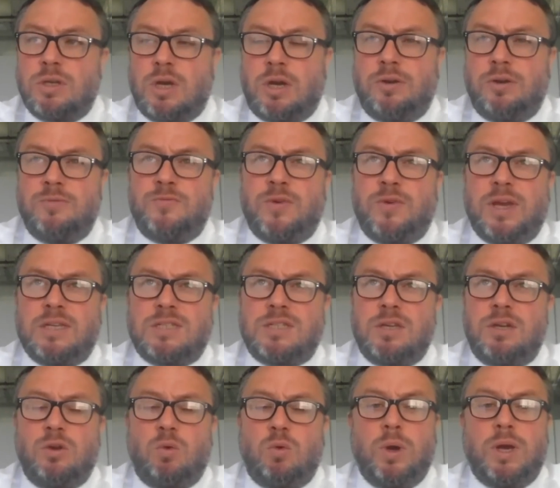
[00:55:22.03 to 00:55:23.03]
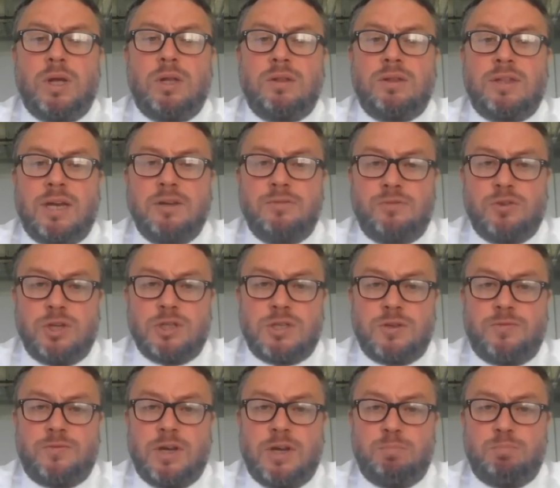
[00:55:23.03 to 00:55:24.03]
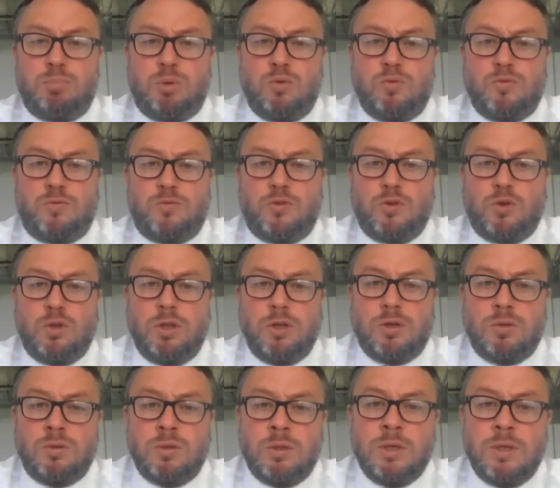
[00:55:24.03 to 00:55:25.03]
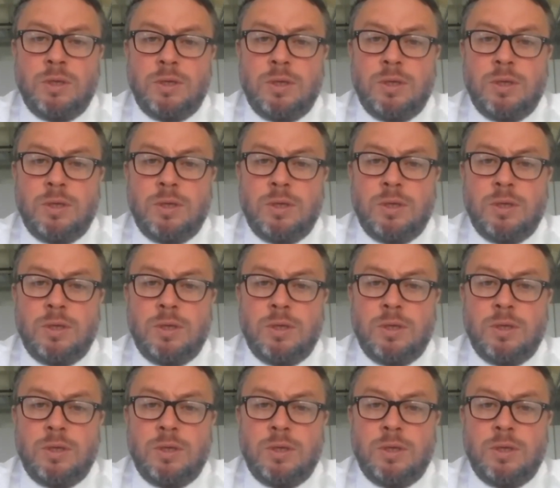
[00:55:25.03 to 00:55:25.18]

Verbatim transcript: are invested in a well-diversified portfolio